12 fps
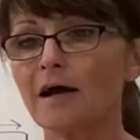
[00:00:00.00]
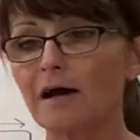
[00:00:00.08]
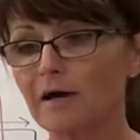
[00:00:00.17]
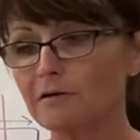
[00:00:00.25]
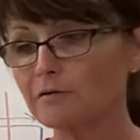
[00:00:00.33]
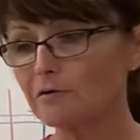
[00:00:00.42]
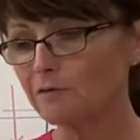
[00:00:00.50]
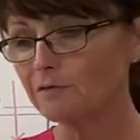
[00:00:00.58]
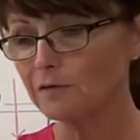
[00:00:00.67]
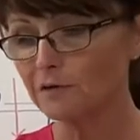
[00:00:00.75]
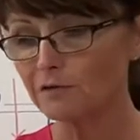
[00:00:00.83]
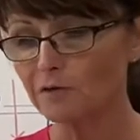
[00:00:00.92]
I don't know if
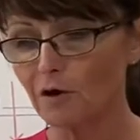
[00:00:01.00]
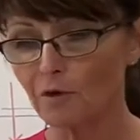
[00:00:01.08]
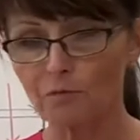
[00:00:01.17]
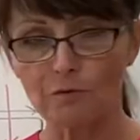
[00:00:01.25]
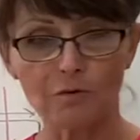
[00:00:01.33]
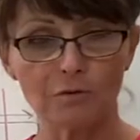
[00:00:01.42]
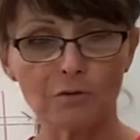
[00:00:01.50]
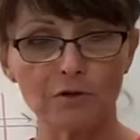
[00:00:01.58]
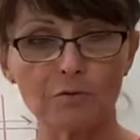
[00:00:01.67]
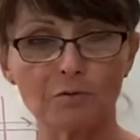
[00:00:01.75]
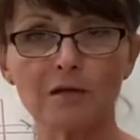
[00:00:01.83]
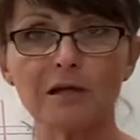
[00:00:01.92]
any of y'all were, when
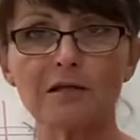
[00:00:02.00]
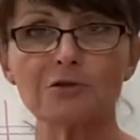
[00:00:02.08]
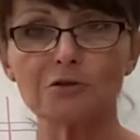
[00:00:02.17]
you were kids,